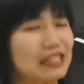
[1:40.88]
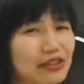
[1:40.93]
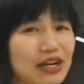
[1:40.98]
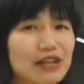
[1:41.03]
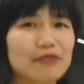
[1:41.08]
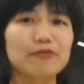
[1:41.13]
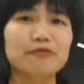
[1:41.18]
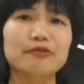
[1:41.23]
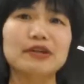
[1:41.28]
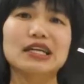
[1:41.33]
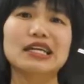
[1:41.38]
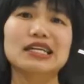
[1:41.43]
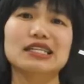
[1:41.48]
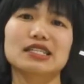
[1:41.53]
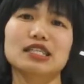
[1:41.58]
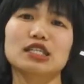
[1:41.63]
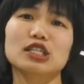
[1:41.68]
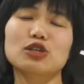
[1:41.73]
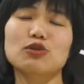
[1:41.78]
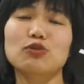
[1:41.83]
great
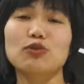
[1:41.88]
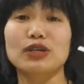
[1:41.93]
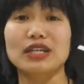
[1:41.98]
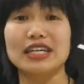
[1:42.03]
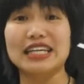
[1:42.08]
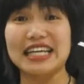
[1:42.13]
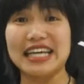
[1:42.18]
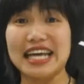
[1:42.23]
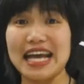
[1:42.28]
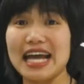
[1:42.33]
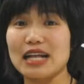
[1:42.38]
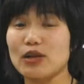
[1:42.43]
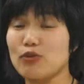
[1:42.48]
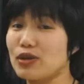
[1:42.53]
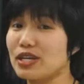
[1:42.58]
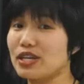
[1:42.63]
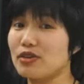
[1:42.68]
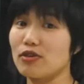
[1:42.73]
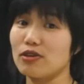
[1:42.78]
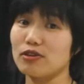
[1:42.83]
feelings that you're going to get
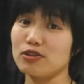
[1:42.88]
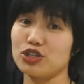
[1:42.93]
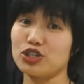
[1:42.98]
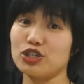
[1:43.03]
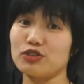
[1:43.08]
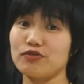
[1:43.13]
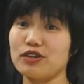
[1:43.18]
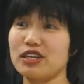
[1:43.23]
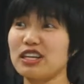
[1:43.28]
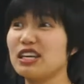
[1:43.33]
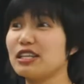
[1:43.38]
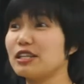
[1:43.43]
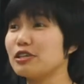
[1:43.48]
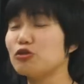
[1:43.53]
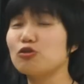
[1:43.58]
when you're achieving it.